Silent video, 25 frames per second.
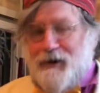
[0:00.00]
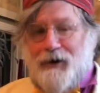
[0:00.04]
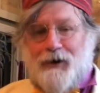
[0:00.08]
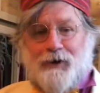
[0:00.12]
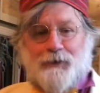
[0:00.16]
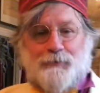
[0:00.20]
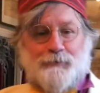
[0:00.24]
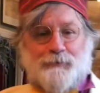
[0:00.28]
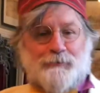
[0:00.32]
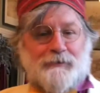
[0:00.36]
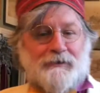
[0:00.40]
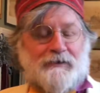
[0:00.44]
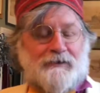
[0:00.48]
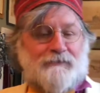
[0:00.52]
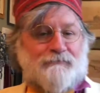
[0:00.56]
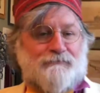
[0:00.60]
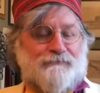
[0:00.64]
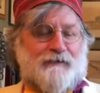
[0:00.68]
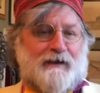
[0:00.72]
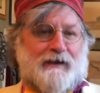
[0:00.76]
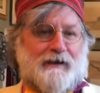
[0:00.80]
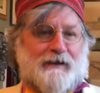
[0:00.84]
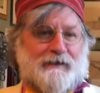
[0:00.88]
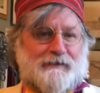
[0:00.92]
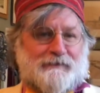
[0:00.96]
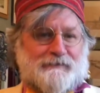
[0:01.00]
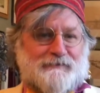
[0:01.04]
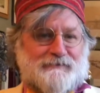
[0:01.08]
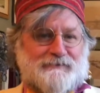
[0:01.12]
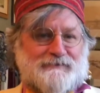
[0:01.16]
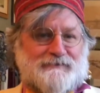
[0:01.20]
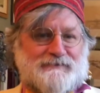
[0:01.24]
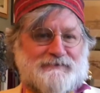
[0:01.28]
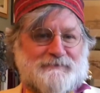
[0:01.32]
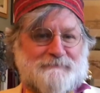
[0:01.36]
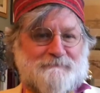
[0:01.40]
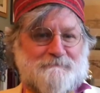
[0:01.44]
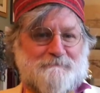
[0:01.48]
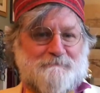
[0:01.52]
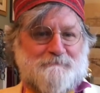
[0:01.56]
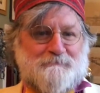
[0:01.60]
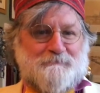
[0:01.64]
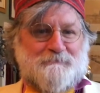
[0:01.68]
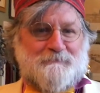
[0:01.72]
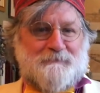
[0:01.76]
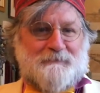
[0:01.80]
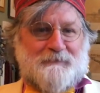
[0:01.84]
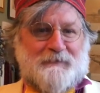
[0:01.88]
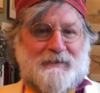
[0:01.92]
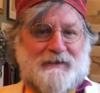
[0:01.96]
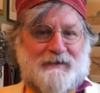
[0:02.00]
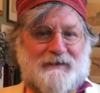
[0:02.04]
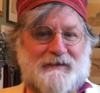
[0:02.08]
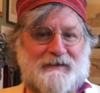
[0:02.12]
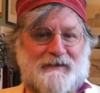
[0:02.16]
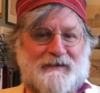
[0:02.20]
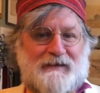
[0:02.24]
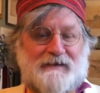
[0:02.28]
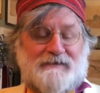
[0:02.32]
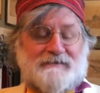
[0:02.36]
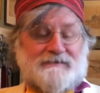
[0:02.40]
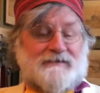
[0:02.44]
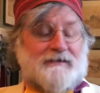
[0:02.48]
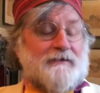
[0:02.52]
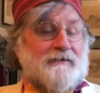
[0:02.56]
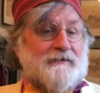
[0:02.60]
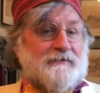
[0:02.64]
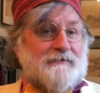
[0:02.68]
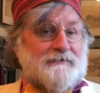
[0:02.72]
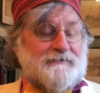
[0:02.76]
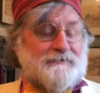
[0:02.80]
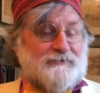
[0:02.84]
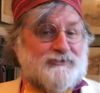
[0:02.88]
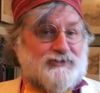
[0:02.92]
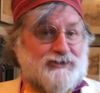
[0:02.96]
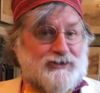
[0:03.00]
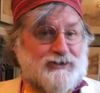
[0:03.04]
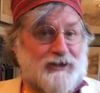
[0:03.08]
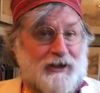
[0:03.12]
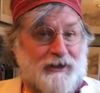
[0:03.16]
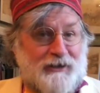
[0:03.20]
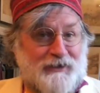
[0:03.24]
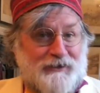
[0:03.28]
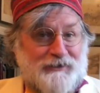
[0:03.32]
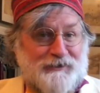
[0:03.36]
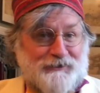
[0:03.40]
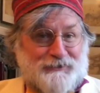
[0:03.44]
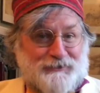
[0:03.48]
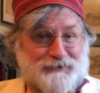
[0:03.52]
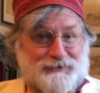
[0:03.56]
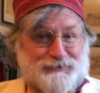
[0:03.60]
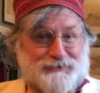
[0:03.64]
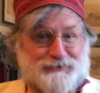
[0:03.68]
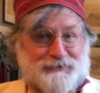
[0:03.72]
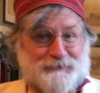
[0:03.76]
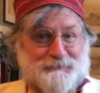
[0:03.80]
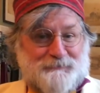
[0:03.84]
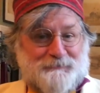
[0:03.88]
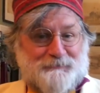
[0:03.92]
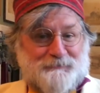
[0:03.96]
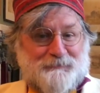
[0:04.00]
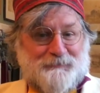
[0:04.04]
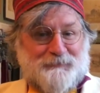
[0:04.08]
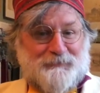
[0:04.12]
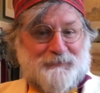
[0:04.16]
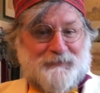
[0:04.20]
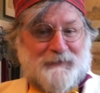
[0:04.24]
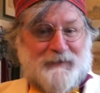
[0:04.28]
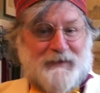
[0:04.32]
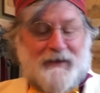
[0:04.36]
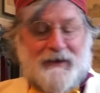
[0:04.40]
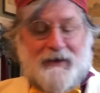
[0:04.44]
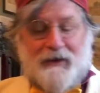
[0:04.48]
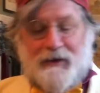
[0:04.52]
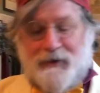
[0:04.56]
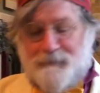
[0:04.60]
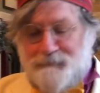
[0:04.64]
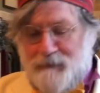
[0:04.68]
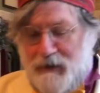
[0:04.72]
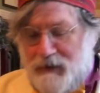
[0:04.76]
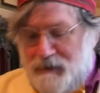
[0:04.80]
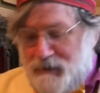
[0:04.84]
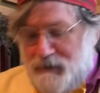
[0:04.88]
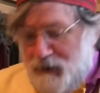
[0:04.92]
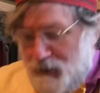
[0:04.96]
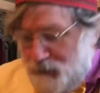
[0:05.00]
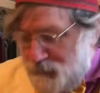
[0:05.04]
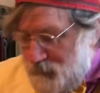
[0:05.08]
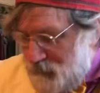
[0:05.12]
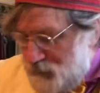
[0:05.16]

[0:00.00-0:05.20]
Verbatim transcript: OnlyFans is going to change. Um, now,